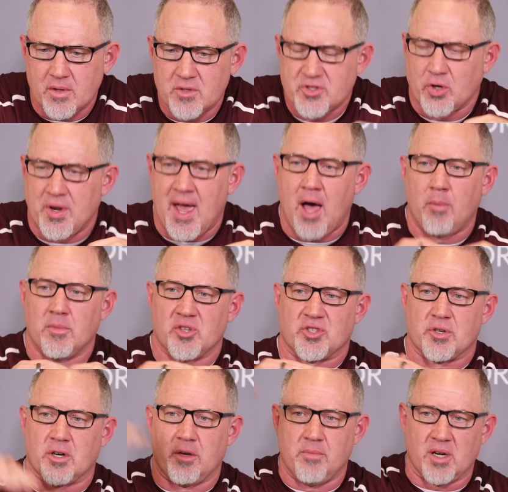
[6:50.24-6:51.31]
So now
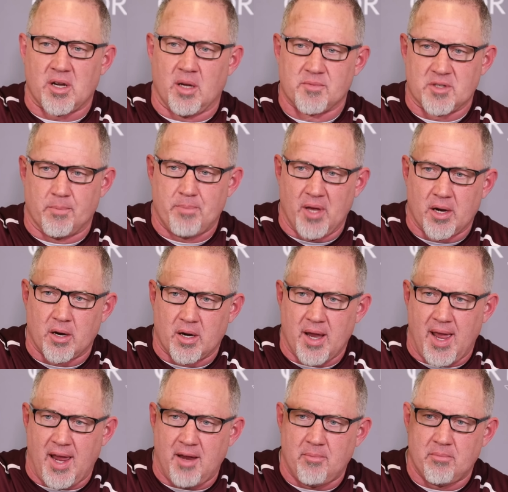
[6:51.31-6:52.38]
Missouri becomes a bigger
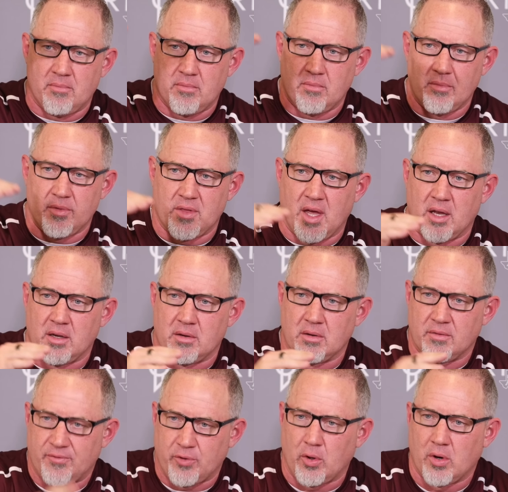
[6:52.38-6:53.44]
game
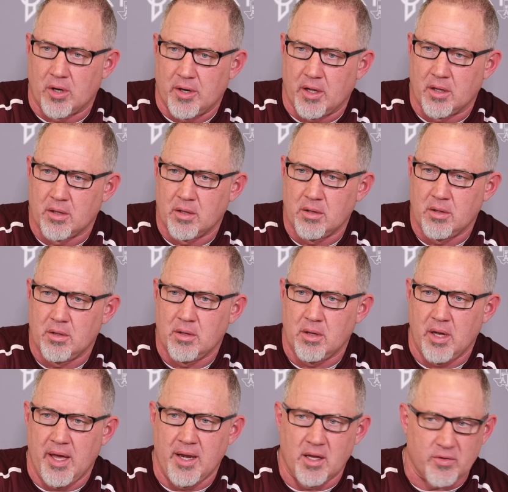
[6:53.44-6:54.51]
than Florida.
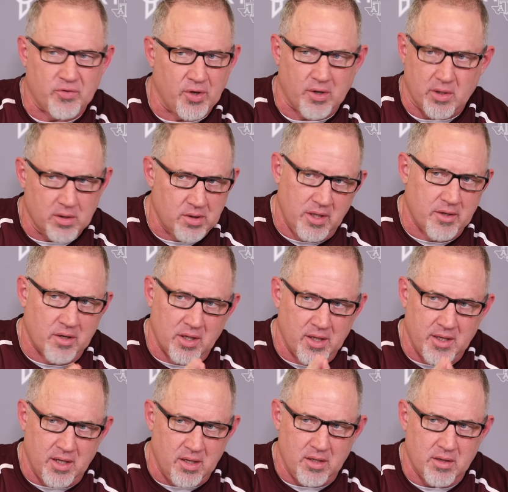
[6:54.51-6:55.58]
And it took
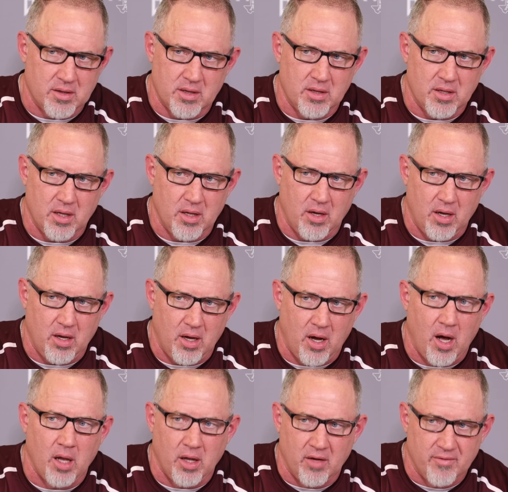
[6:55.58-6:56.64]
literally
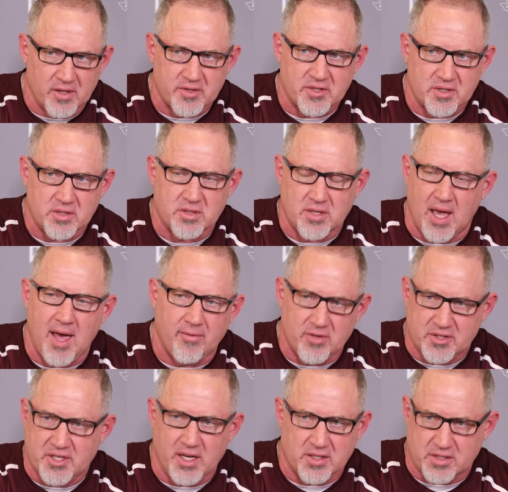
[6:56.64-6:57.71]
all of us to have
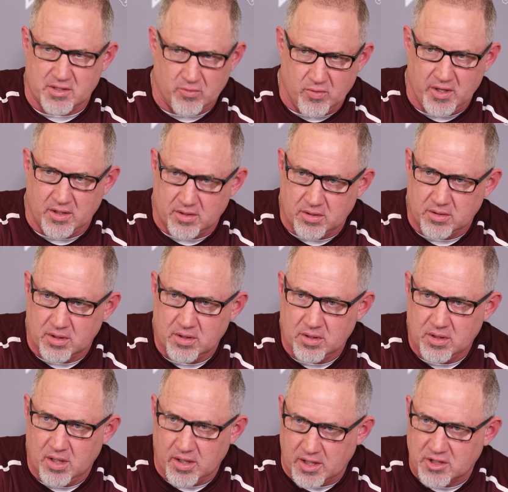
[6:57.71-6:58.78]
a chance to win
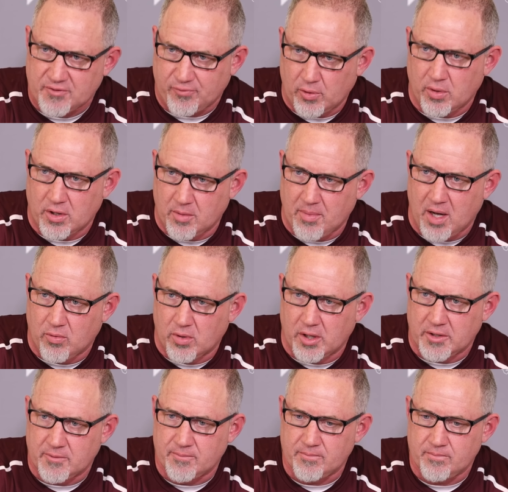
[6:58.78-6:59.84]
against Florida by
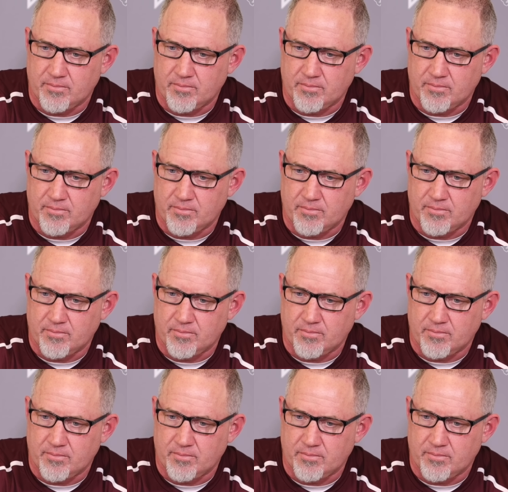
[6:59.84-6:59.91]
one.